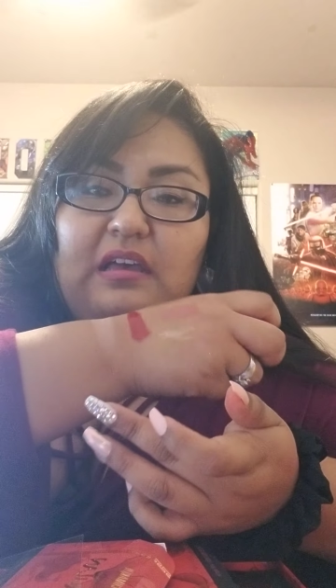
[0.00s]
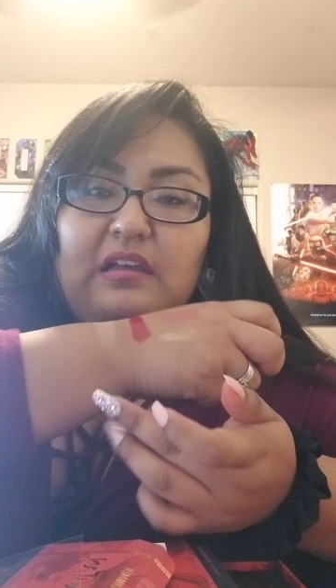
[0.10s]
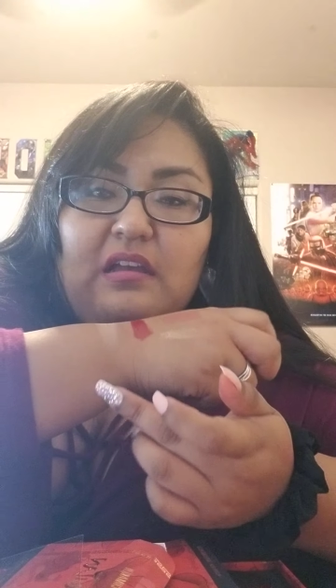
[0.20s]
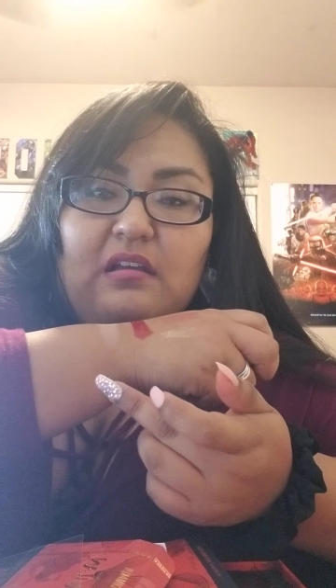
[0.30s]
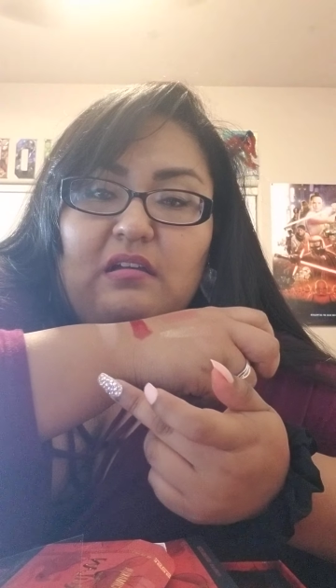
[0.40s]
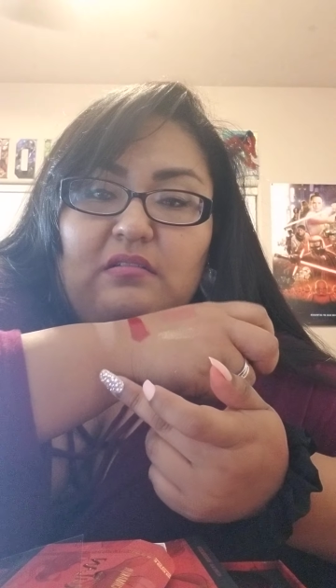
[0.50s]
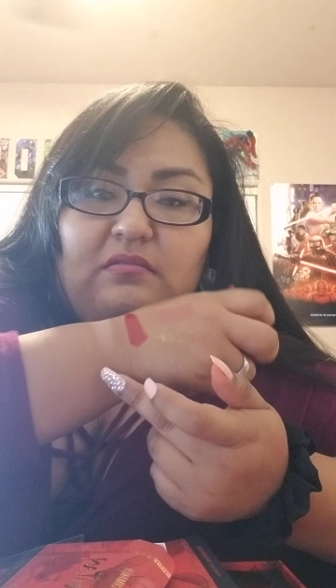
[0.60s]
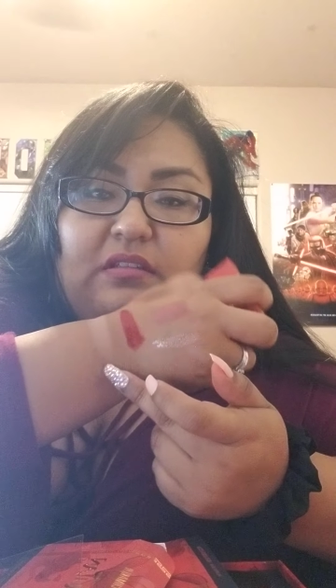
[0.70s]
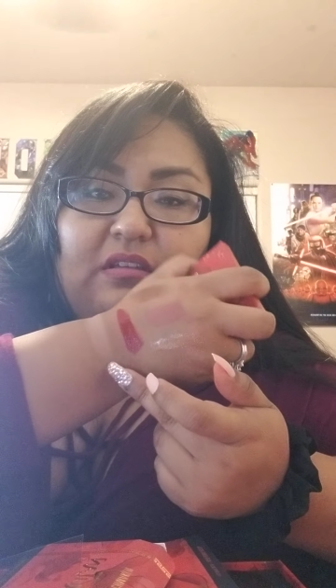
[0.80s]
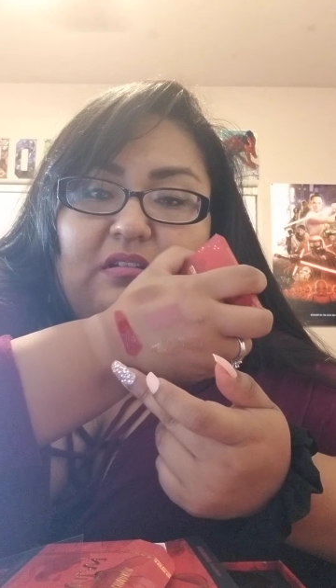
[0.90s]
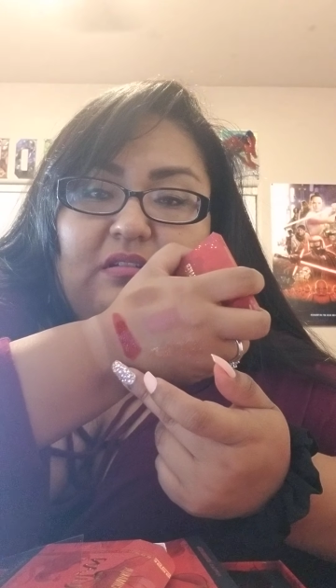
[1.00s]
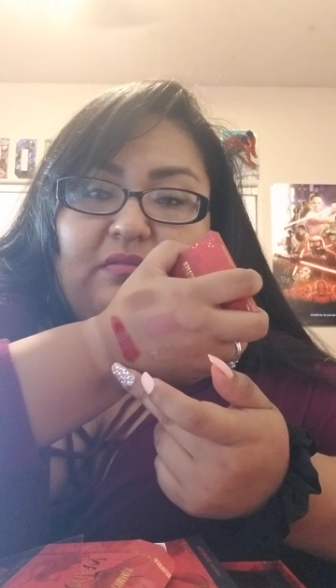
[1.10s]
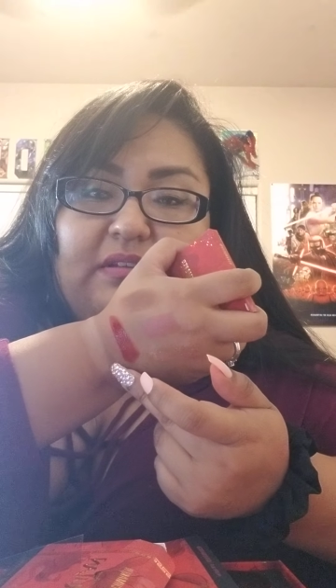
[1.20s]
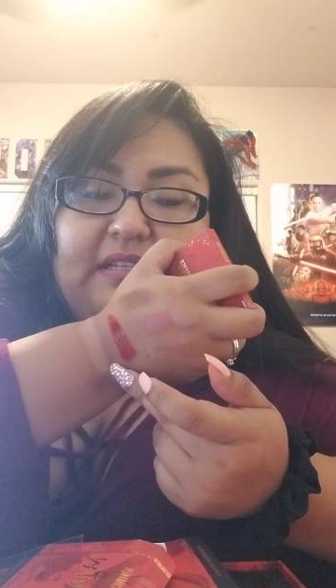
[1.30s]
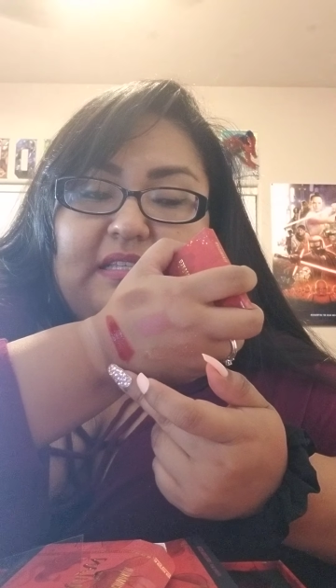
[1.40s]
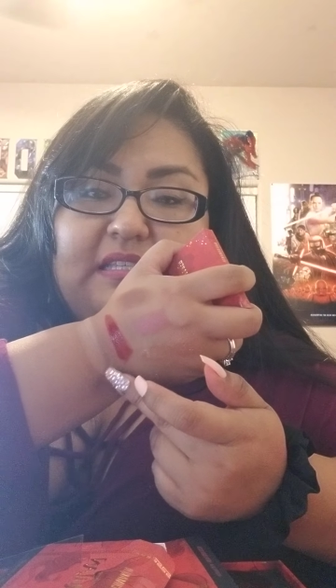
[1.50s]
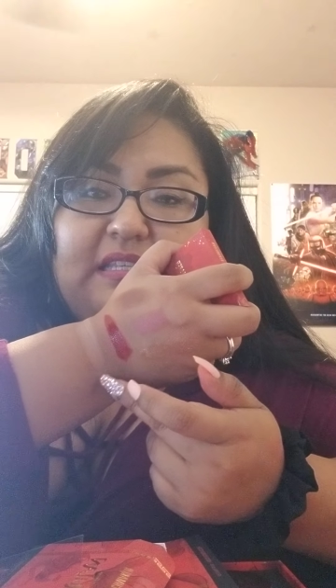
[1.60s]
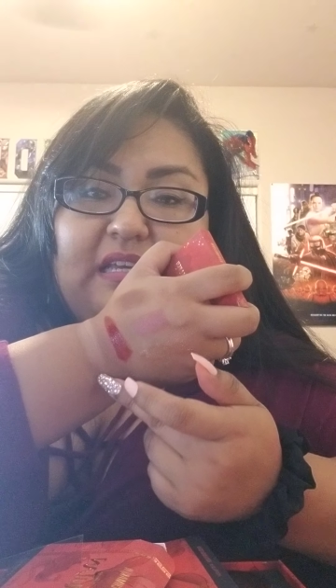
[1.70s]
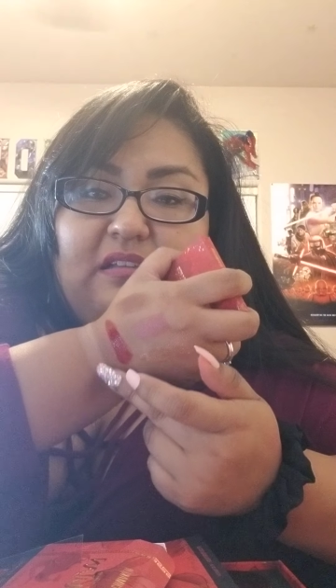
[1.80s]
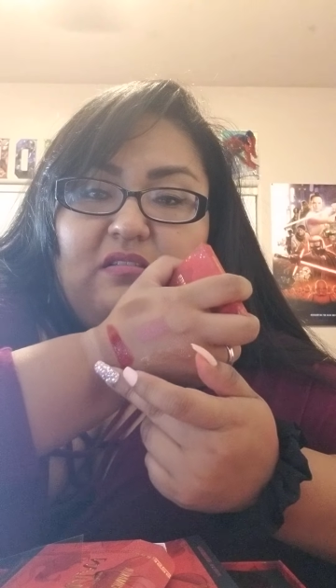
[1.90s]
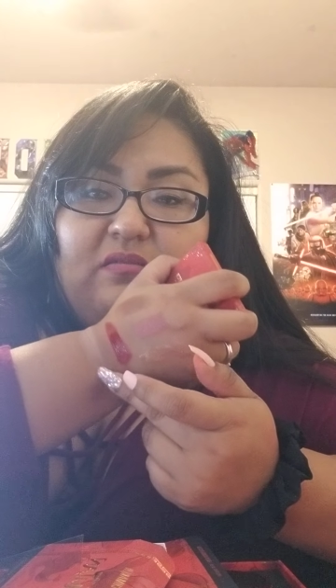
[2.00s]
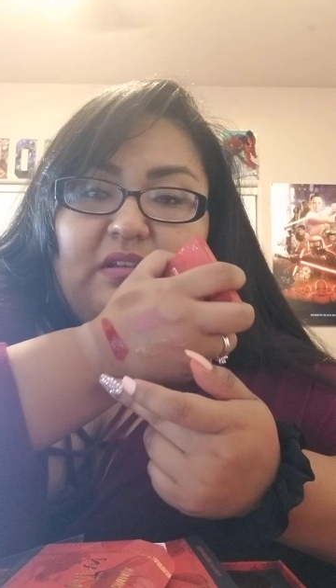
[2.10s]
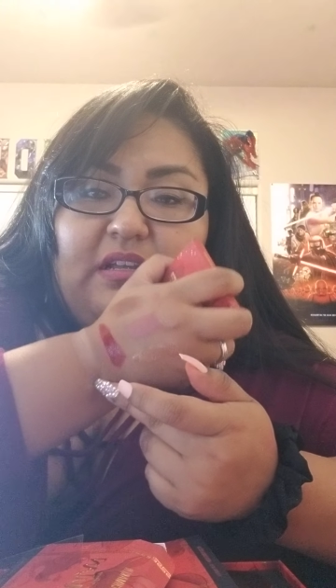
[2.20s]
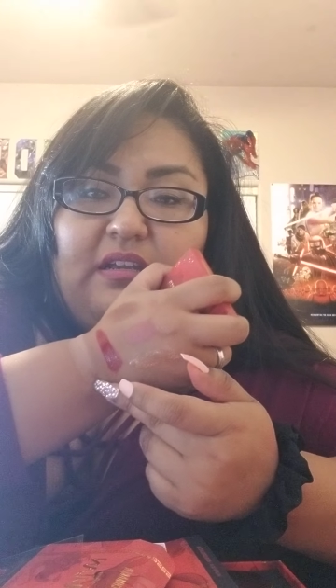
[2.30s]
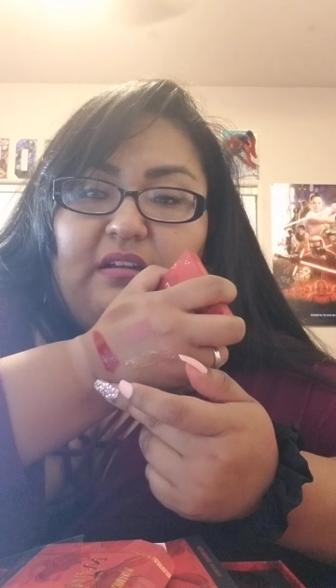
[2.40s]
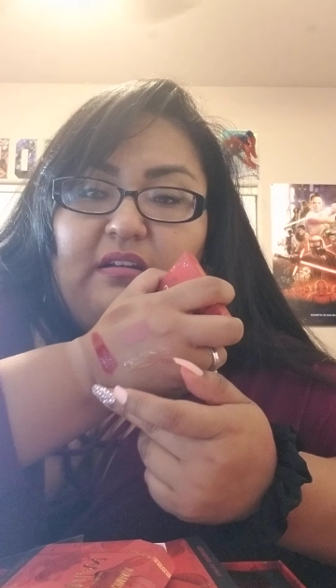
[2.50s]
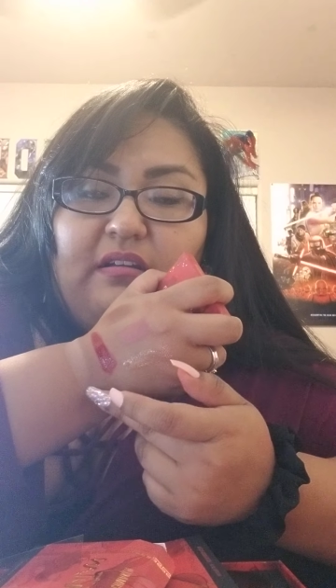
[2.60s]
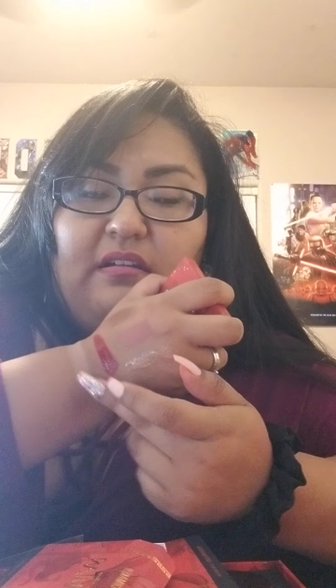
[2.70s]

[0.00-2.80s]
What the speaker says: I don't think you can really see it. It's right here.